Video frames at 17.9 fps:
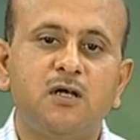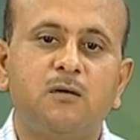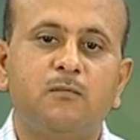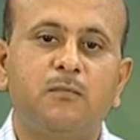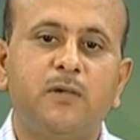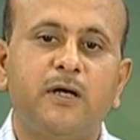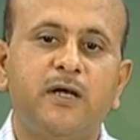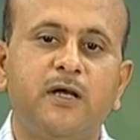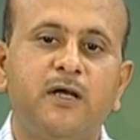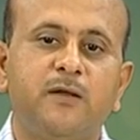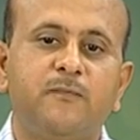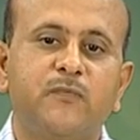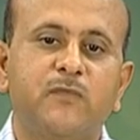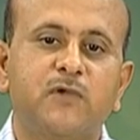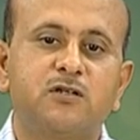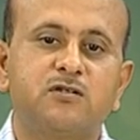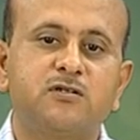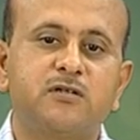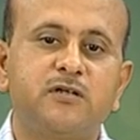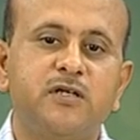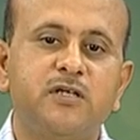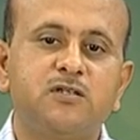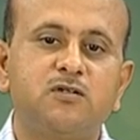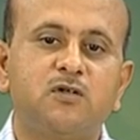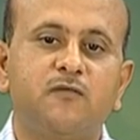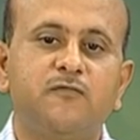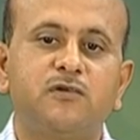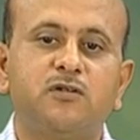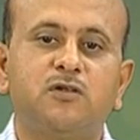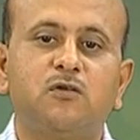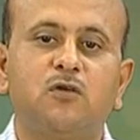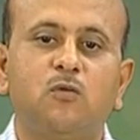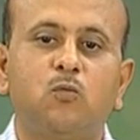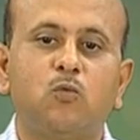by a series of ethanol